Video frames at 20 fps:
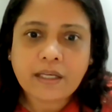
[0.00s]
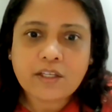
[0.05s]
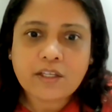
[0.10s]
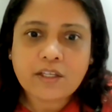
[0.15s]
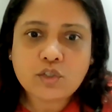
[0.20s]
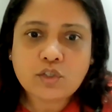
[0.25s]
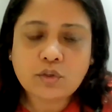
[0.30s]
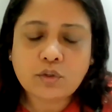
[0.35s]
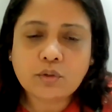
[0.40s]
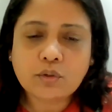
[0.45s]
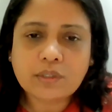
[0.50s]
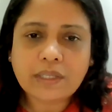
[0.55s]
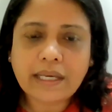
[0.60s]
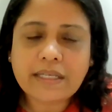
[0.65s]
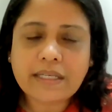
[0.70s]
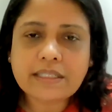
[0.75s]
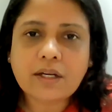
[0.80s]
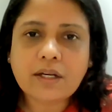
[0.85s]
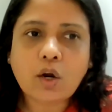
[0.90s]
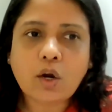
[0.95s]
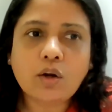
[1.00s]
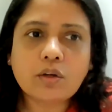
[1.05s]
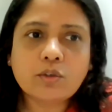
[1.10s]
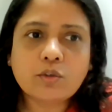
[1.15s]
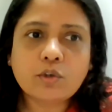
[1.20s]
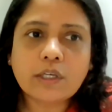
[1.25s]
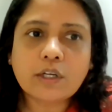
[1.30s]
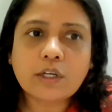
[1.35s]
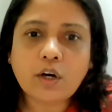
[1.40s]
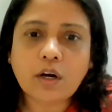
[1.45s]
So there is an
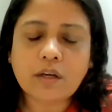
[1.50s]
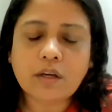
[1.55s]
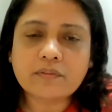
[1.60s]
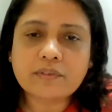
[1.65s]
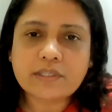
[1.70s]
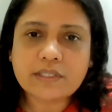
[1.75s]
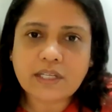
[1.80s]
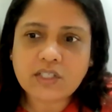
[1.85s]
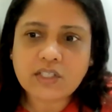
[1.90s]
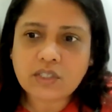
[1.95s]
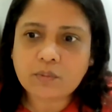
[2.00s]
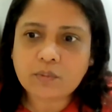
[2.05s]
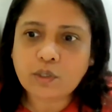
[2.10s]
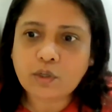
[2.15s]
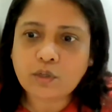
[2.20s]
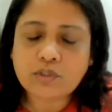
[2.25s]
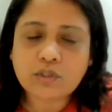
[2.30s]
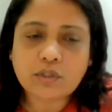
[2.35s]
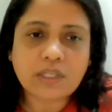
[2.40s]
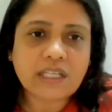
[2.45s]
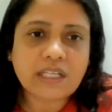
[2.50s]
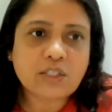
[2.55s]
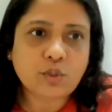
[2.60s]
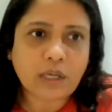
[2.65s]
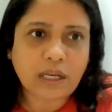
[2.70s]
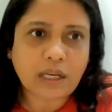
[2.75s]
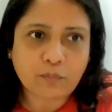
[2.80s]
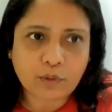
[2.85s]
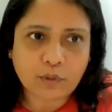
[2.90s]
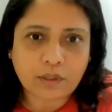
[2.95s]
ongoing conversation we also need to
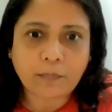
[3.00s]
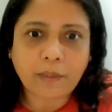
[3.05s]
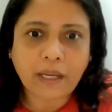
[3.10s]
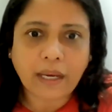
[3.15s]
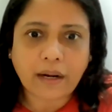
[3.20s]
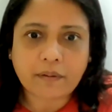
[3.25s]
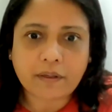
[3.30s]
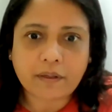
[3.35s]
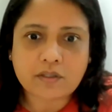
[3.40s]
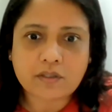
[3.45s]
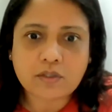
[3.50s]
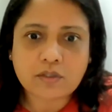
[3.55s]
have with the parents.